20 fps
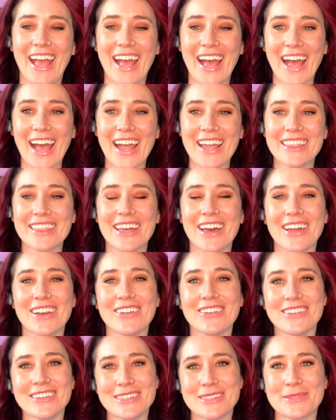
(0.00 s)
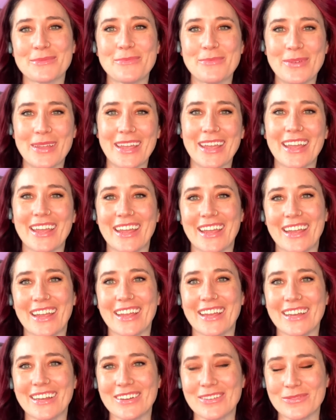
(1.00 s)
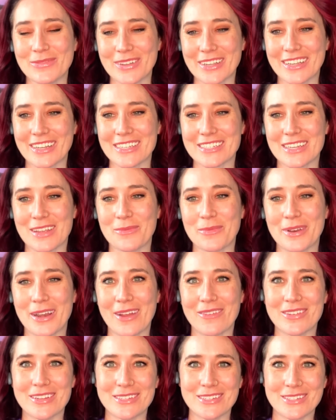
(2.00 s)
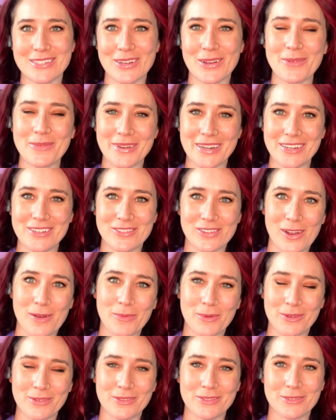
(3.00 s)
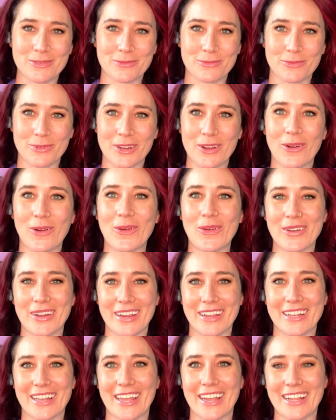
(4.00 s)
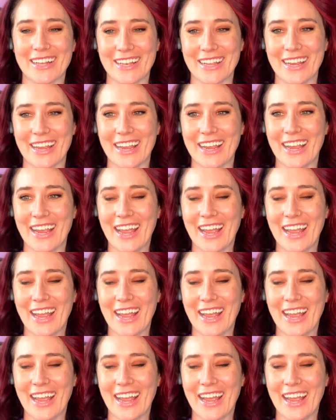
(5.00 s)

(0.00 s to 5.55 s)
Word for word: I thought it was me because I've been having so many troubles recording lately.